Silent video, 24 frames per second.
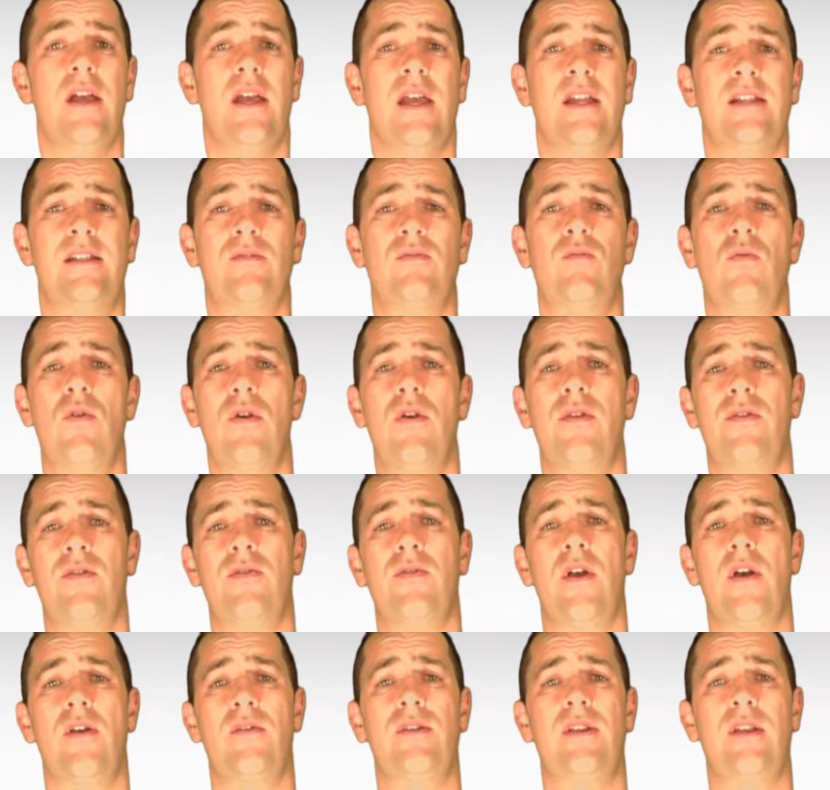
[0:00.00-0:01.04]
it's worth
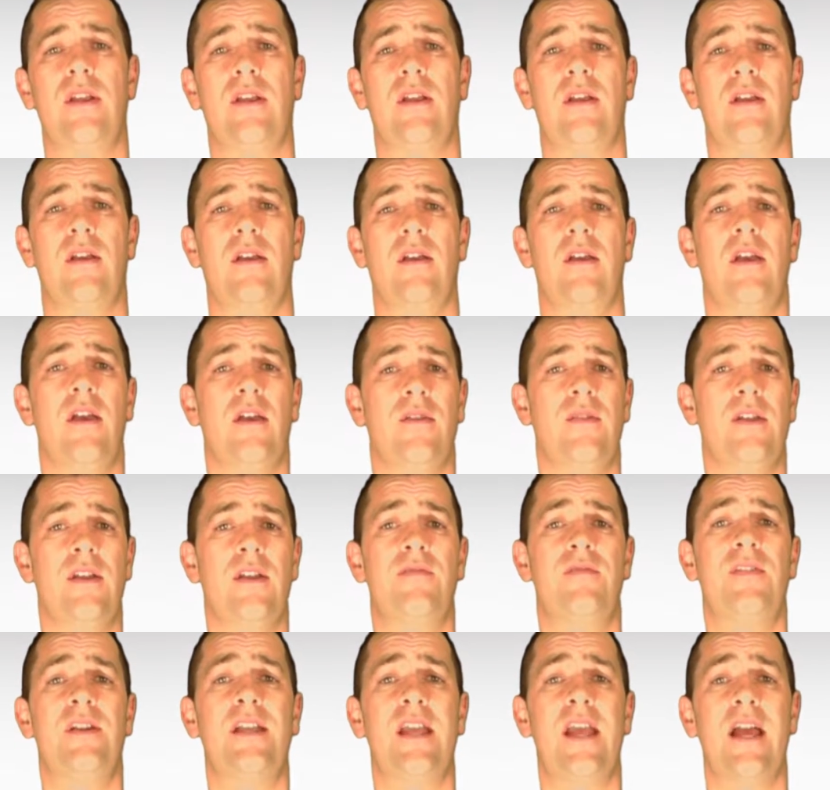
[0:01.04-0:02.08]
noting that
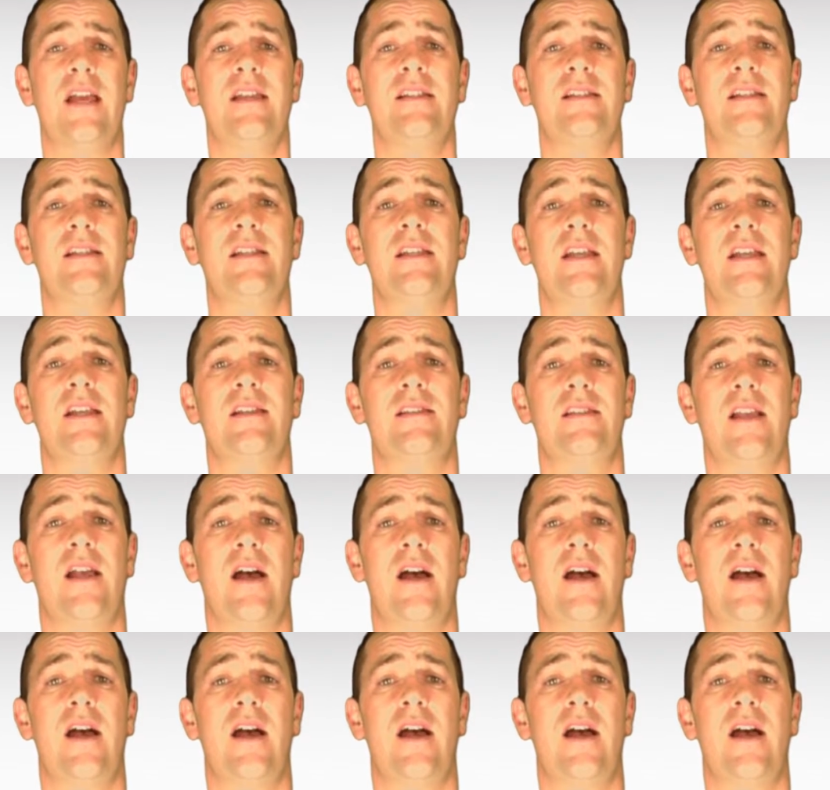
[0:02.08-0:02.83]
if a KCS